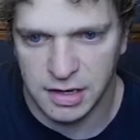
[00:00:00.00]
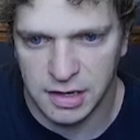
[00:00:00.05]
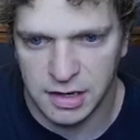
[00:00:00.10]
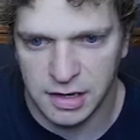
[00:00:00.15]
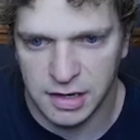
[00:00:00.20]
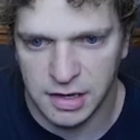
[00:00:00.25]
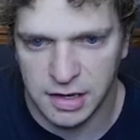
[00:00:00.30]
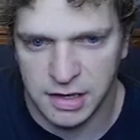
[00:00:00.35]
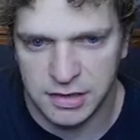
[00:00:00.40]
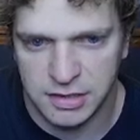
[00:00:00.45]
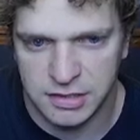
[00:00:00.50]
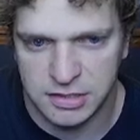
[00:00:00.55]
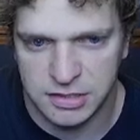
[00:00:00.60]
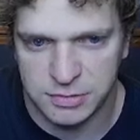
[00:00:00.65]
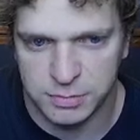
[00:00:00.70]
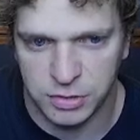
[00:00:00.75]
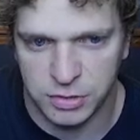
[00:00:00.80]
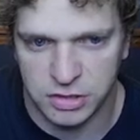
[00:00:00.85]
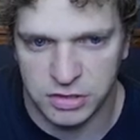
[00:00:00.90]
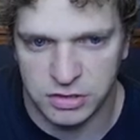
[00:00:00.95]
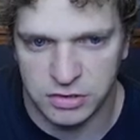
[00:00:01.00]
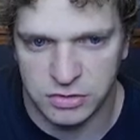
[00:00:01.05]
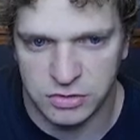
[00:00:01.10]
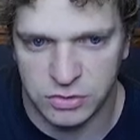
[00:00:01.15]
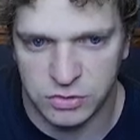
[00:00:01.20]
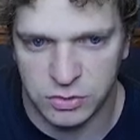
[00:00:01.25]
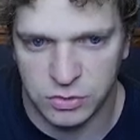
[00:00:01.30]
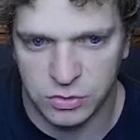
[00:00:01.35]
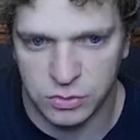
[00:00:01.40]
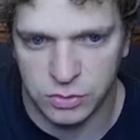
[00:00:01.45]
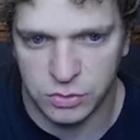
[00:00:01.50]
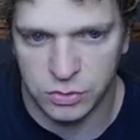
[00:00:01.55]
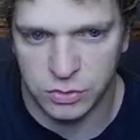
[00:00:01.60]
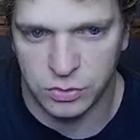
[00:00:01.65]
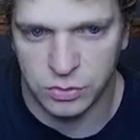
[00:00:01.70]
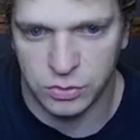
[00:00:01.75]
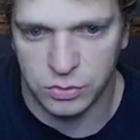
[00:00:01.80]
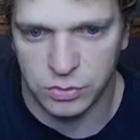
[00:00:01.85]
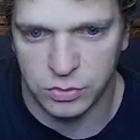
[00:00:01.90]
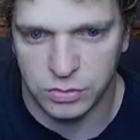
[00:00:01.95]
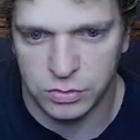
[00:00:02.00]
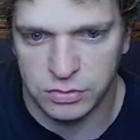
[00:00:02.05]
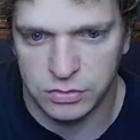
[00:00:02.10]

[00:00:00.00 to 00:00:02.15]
I think just putting 2.